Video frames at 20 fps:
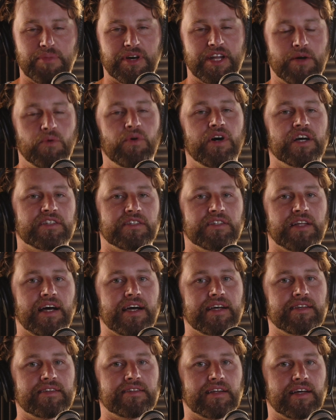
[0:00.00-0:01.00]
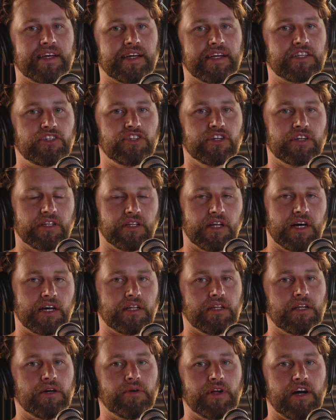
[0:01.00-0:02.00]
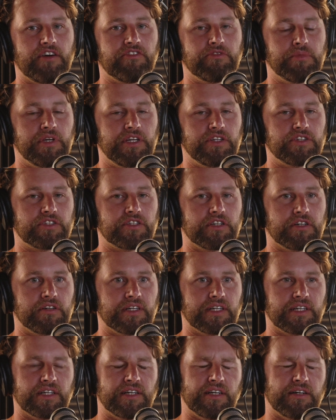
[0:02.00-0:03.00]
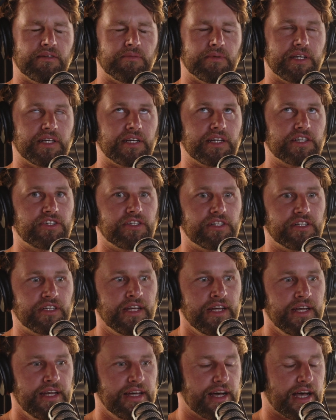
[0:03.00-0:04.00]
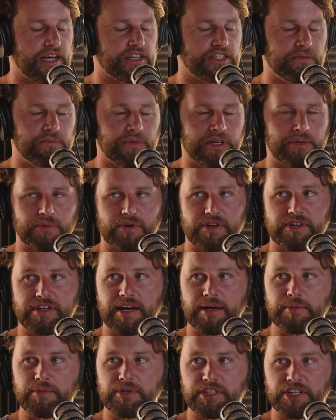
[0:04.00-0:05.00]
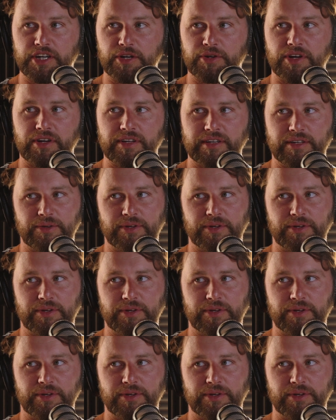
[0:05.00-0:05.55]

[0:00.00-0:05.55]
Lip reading: But it was nice. Like, it took a lot of load off me just going, oh, man, I should make more time to go to all the